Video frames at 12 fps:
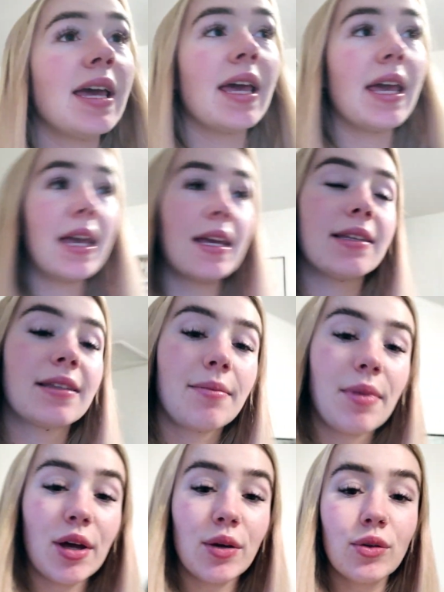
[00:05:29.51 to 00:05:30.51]
It is the
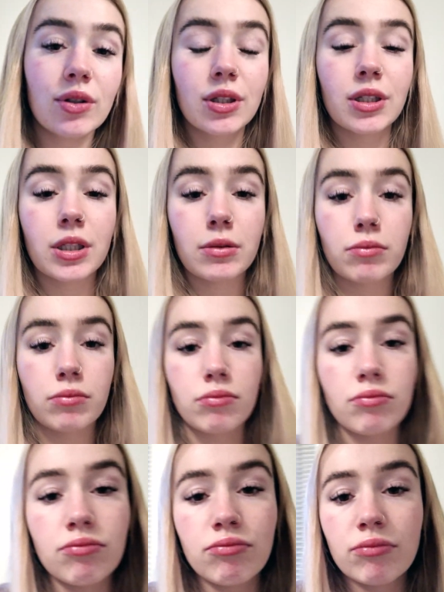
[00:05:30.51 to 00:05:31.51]
most
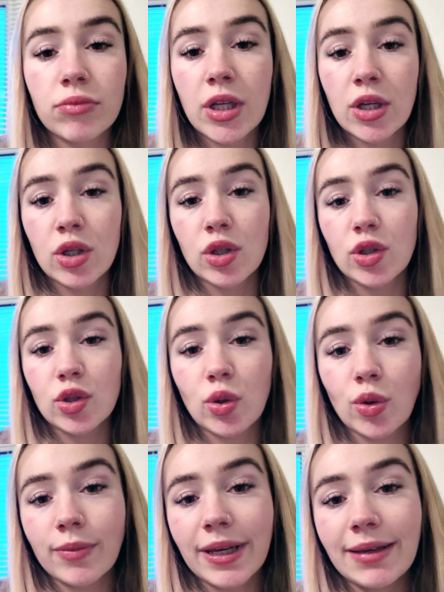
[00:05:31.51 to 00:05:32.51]

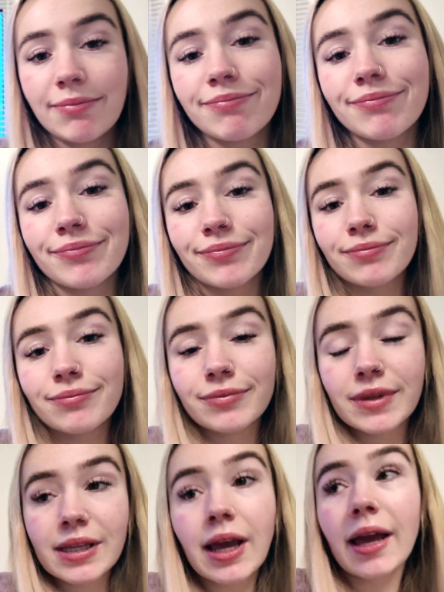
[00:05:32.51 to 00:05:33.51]
stormy
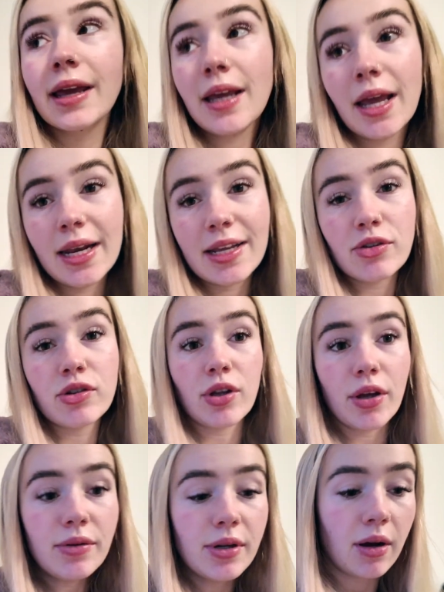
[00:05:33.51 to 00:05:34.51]
day and it is
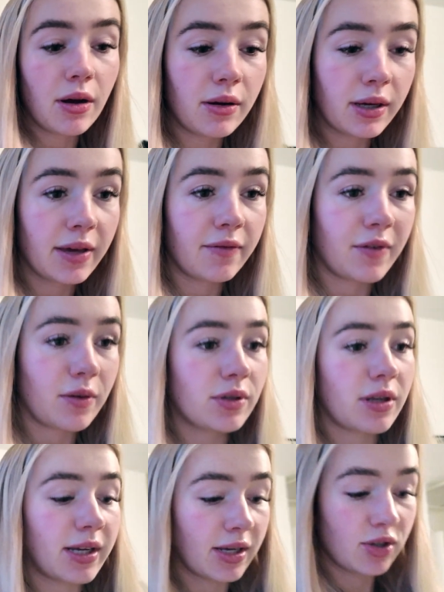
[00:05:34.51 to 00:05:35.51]
so dark, it feels
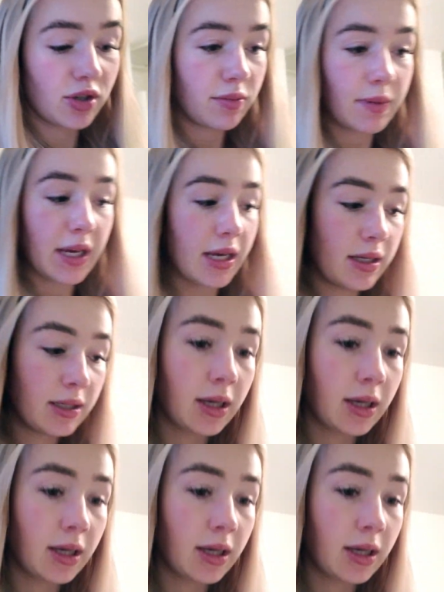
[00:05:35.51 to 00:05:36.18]
like it should be